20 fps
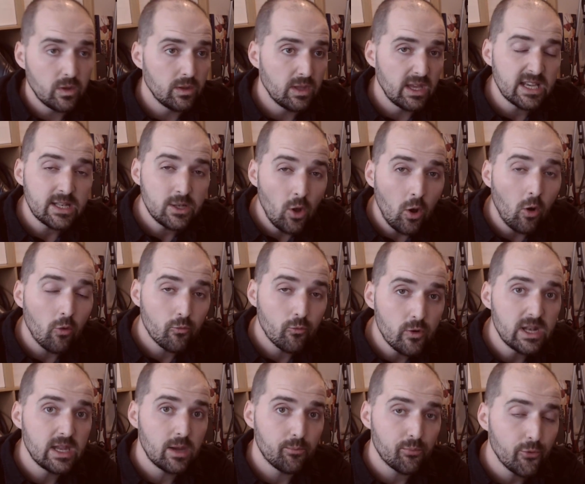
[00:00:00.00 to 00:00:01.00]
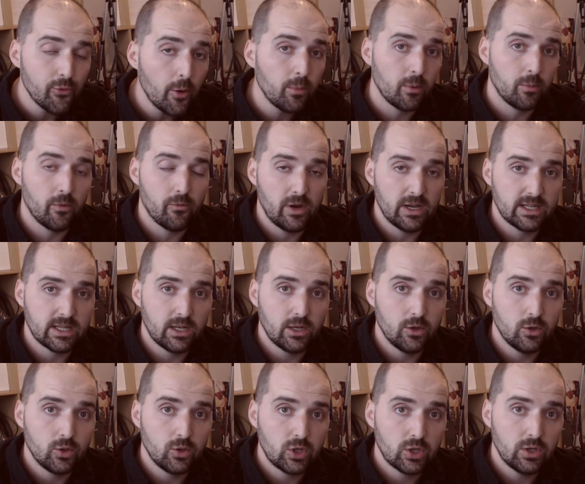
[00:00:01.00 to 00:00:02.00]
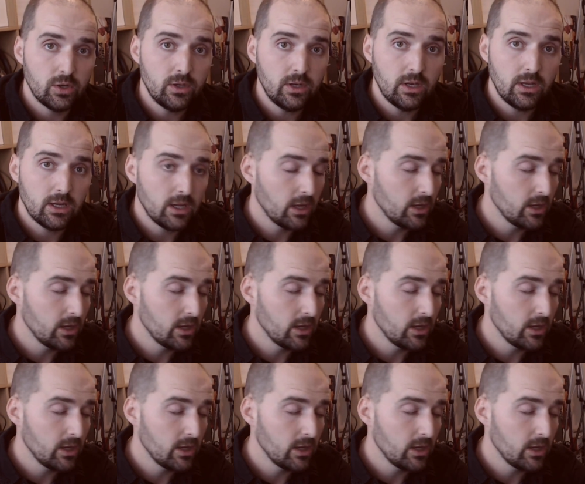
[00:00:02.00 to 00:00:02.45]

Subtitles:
it's not really a problem, the resolution.